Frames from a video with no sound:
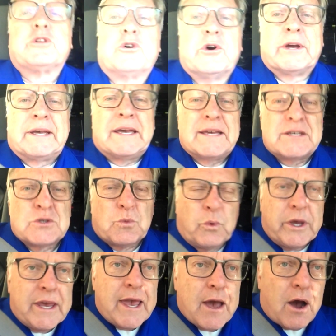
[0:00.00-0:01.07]
doing is
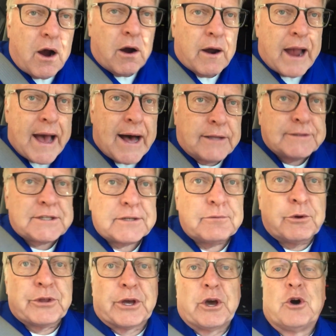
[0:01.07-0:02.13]
we are out
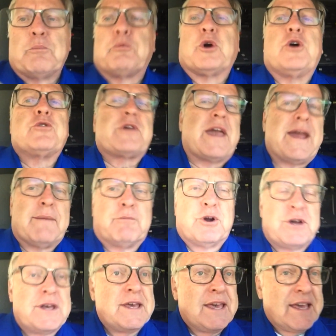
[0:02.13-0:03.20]
with a GoPro
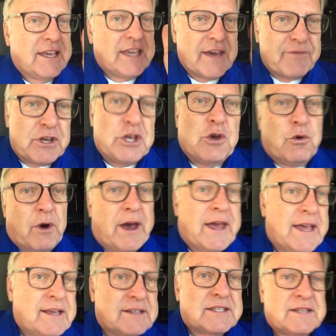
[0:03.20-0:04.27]
camera giving you
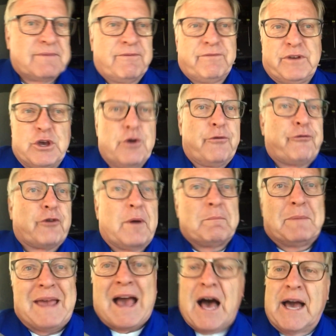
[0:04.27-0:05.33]
a view from
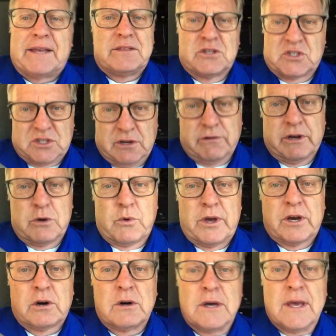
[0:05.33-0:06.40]
behind the steering
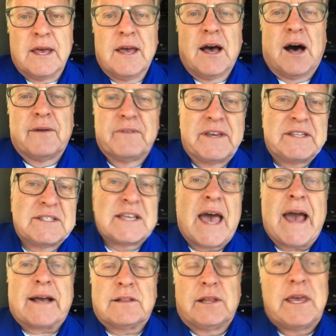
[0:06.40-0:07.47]
wheel of
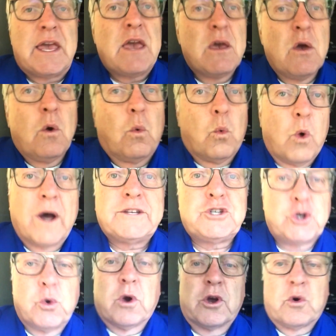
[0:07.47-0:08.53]
exactly what
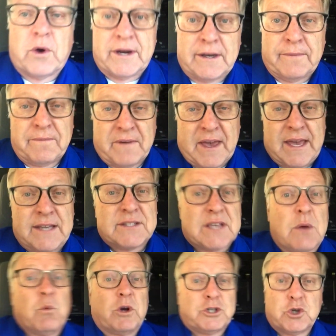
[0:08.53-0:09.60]
you are going to face
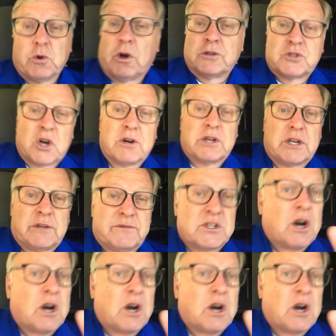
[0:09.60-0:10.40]
and what your alternatives